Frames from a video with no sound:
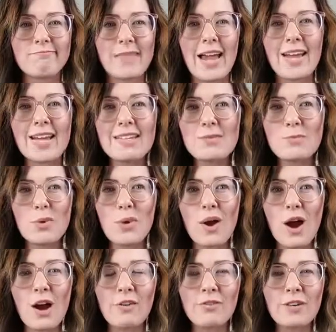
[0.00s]
I guess, more
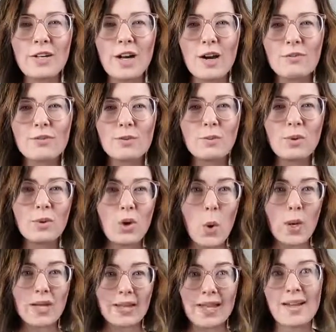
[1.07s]
often comfortable
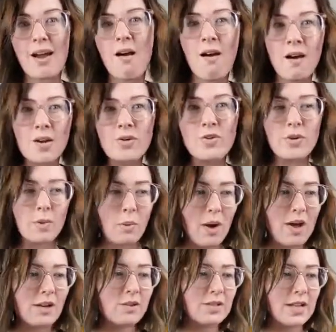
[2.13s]
going like 100
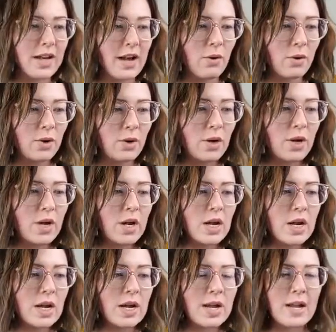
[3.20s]
miles an hour
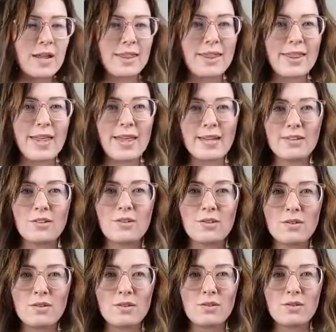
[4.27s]
than
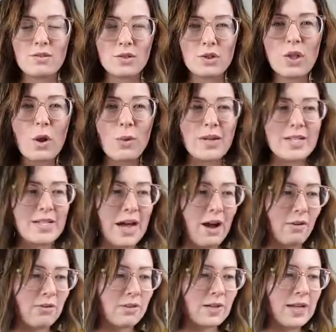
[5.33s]
slowing
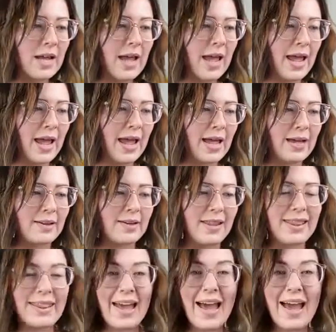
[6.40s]
down. And
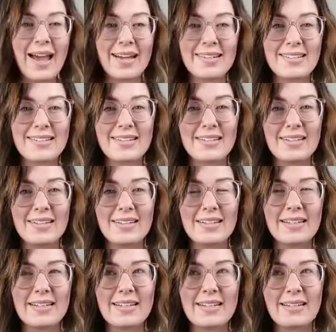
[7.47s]
that,
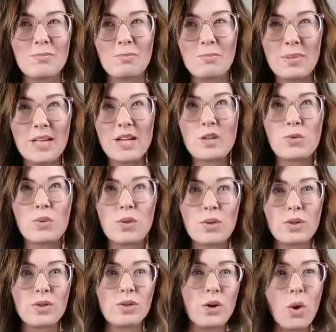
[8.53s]
because we're
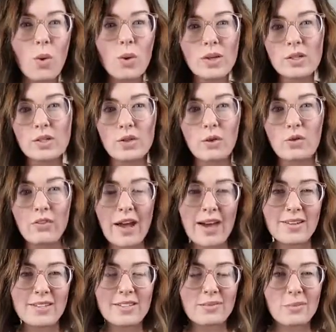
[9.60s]
going so
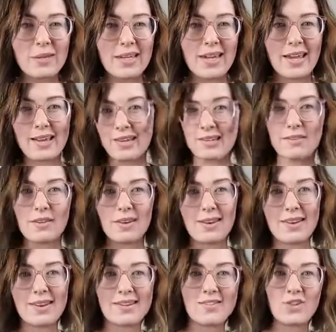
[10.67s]
fast, we can't
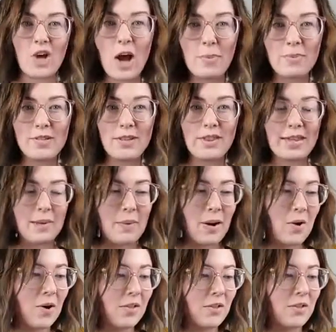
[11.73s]
even stop to think
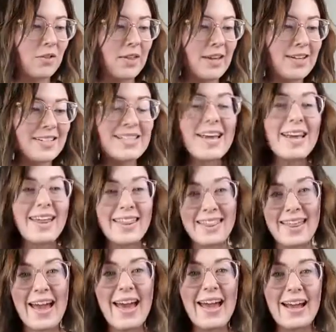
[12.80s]
about other things.
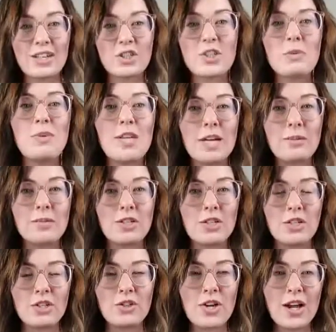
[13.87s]
That actually becomes a
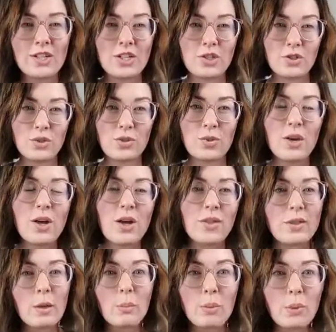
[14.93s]
distraction to
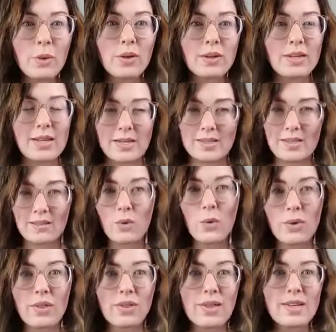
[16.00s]
the important things or
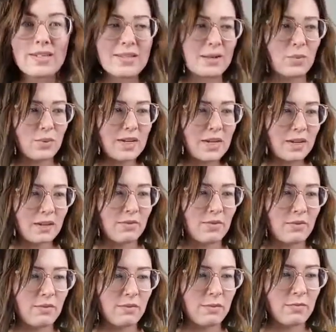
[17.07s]
the things that we
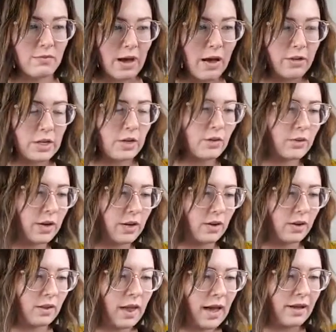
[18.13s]
even value in
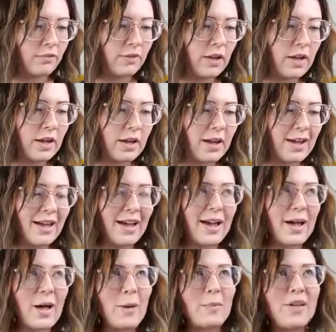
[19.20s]
our life.
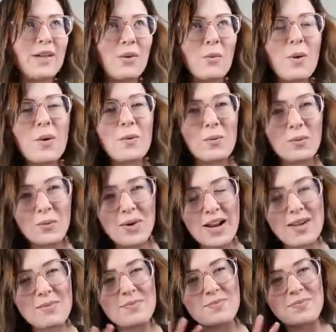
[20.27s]
What
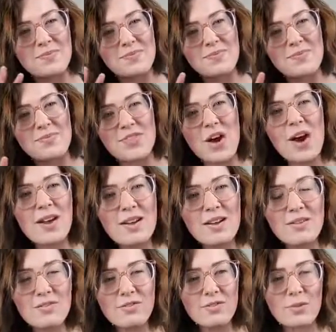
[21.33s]
I thought
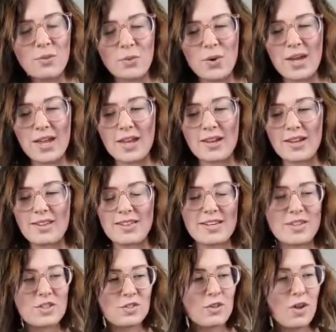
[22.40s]
of when
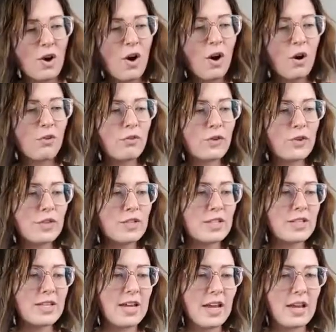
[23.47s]
this all
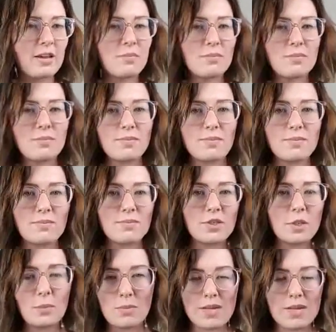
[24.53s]
first came
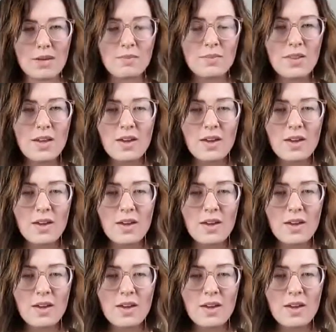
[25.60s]
to me,